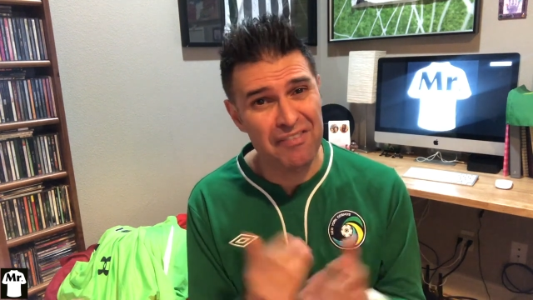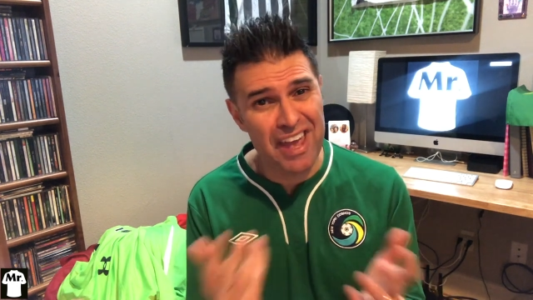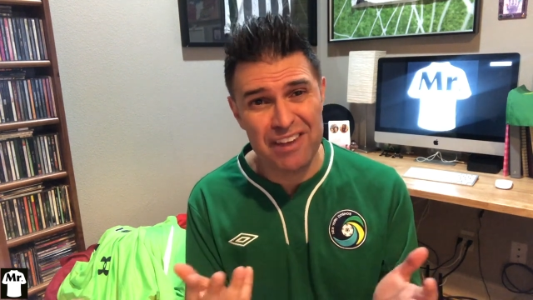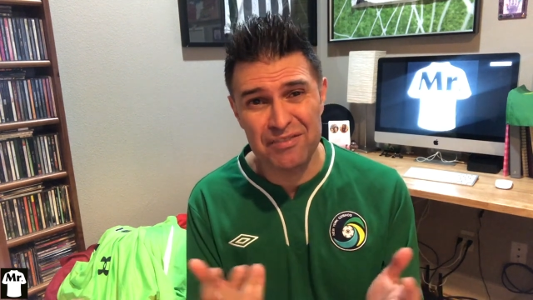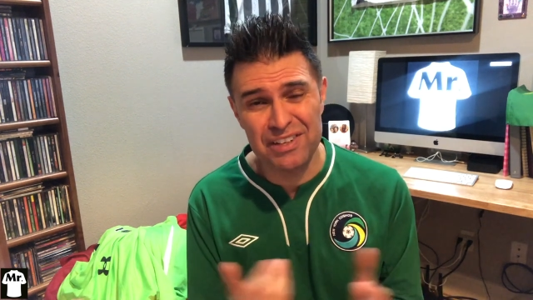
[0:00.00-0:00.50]

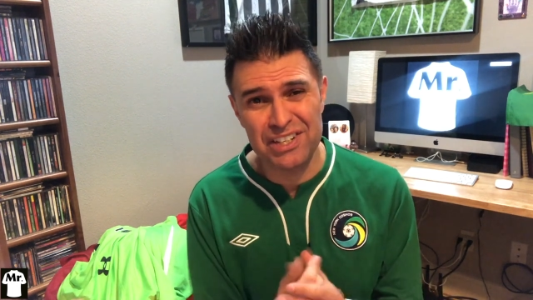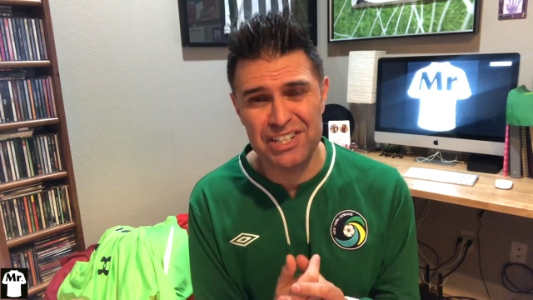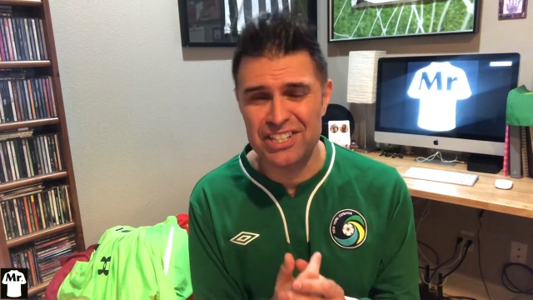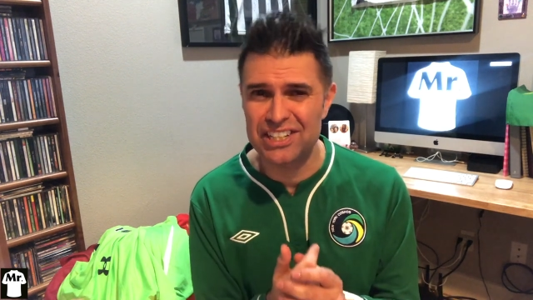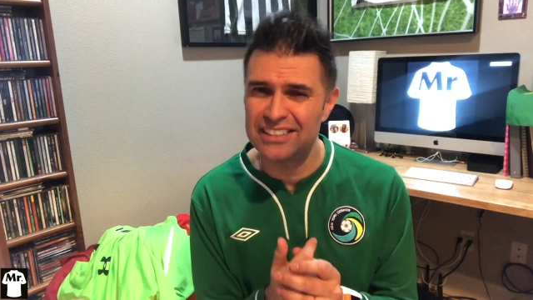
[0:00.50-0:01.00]
fan
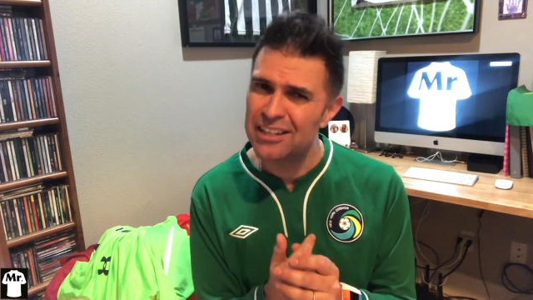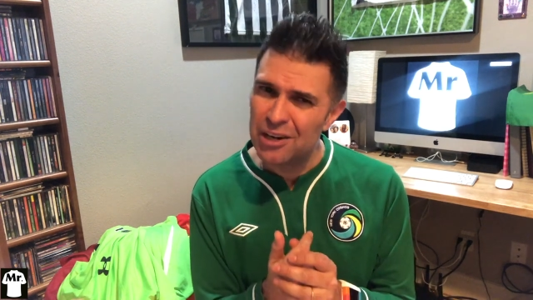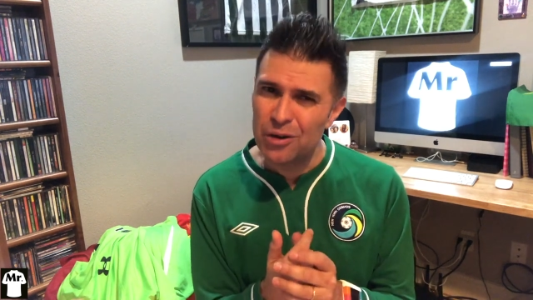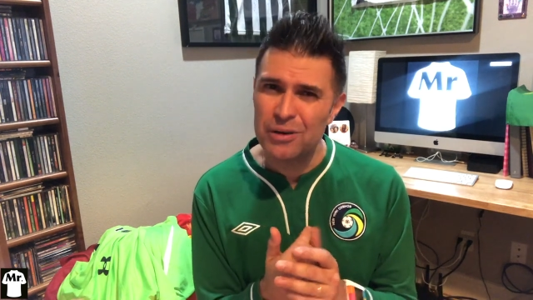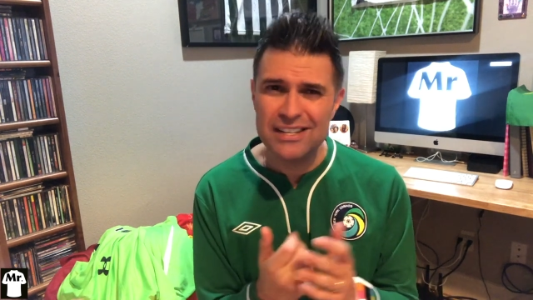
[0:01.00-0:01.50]
version,
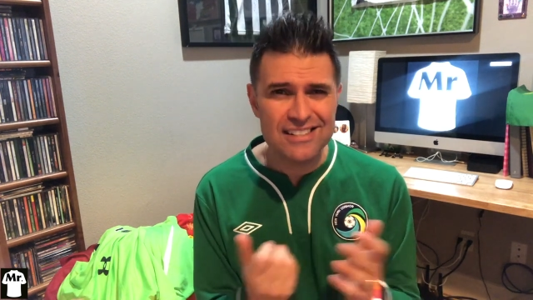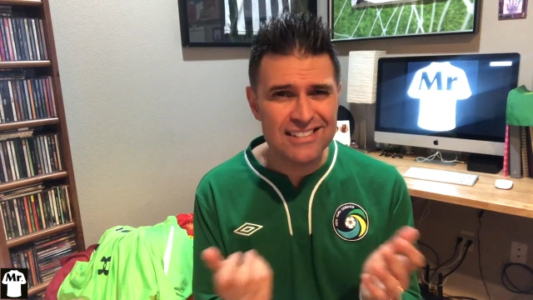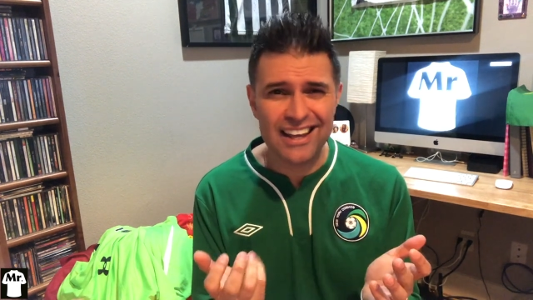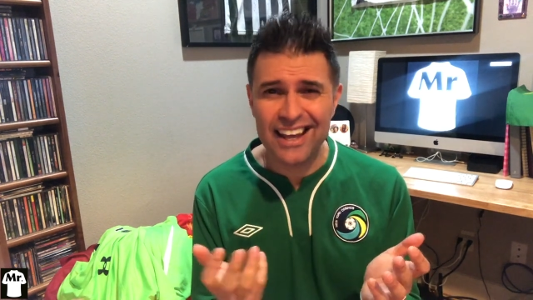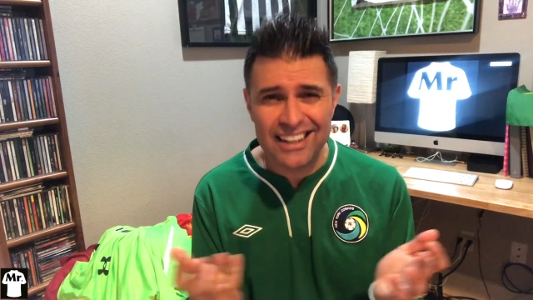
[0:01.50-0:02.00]
which
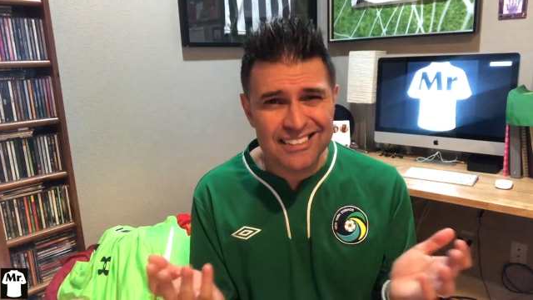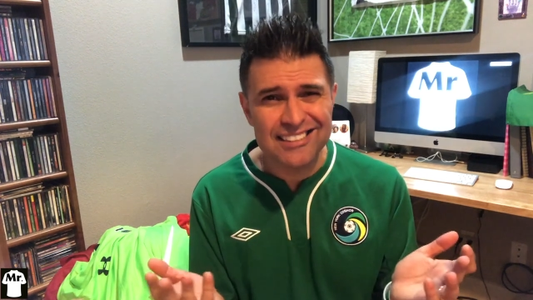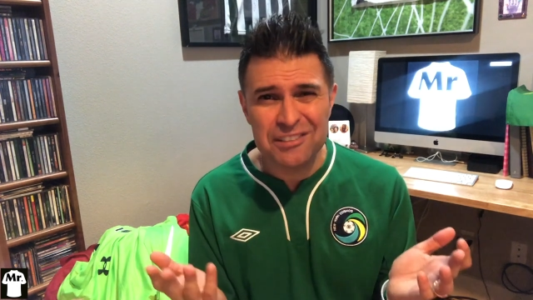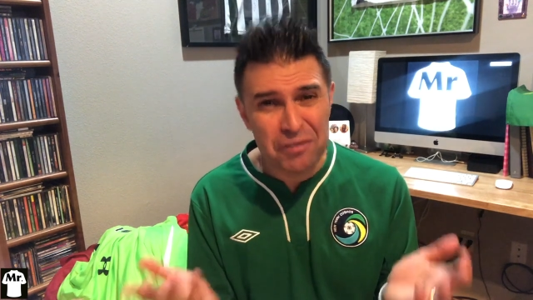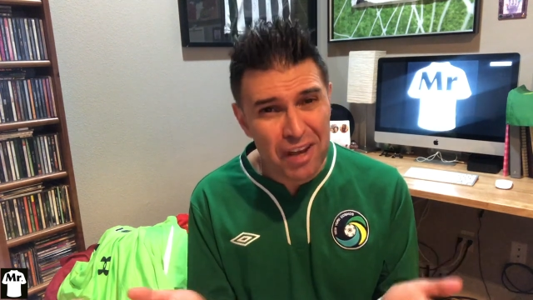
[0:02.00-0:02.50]
is like,
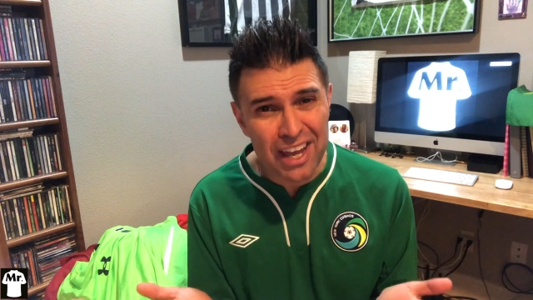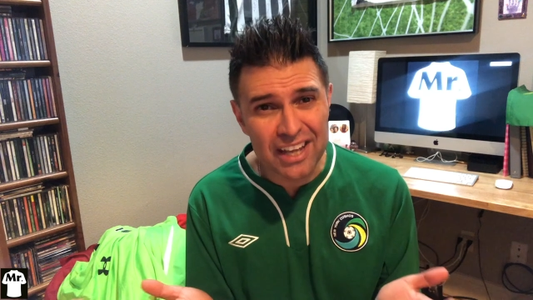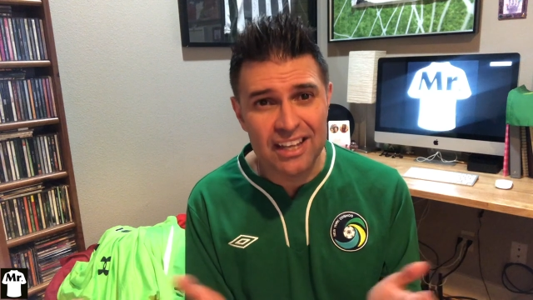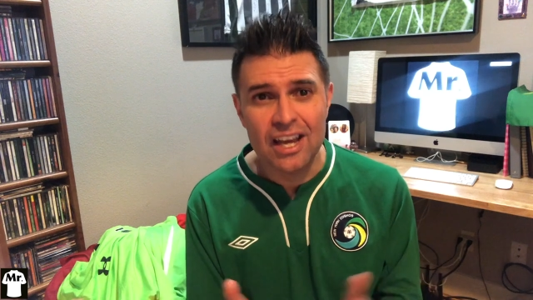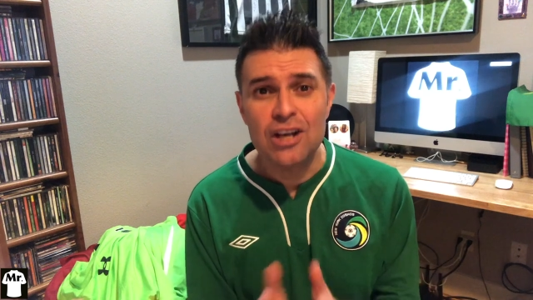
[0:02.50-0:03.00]
it's fake.